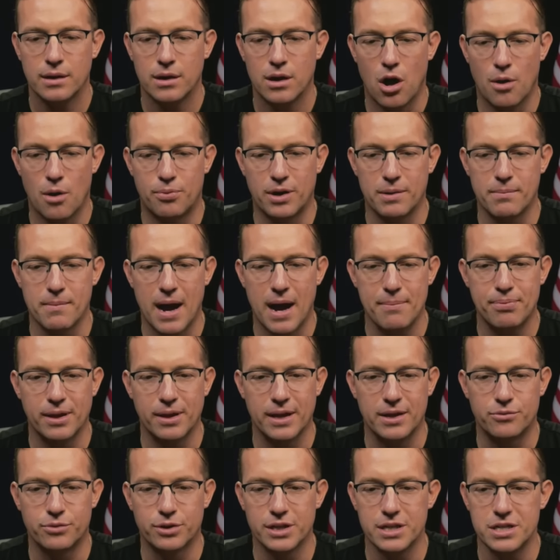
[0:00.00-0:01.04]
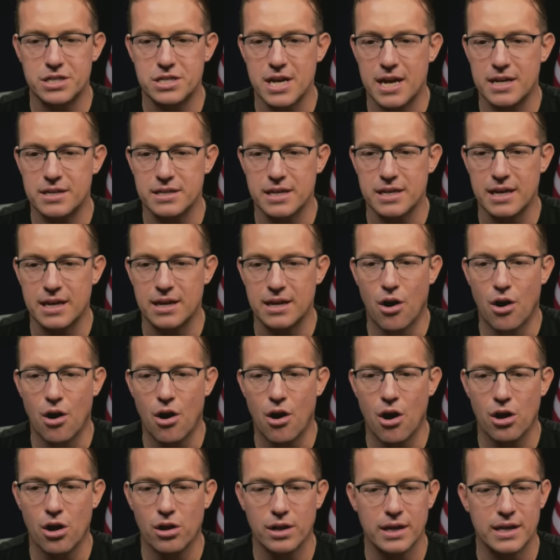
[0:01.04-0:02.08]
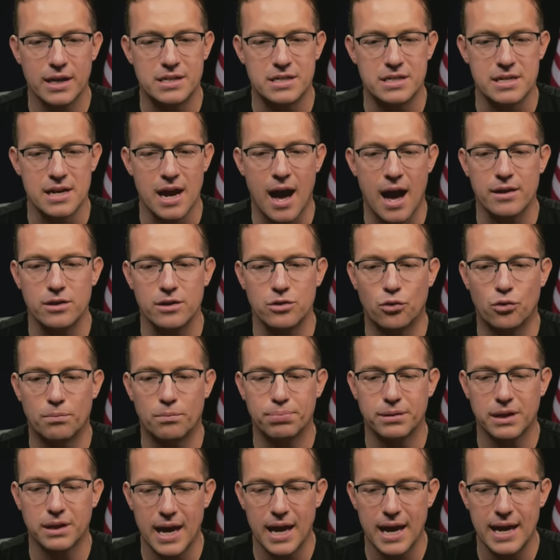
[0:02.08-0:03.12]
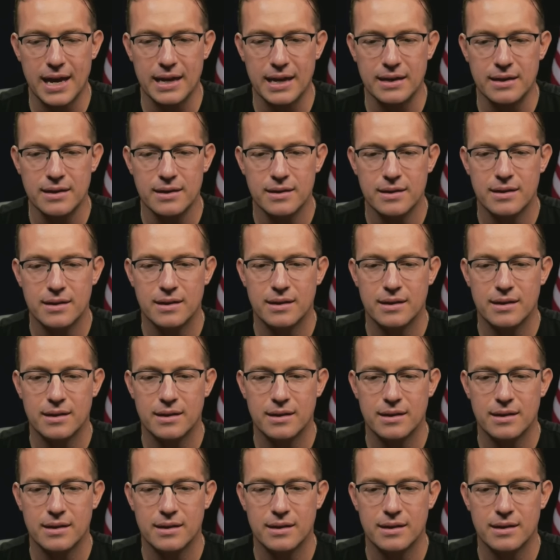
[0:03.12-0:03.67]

I'll bring my plane. Really says all. It's not your plane.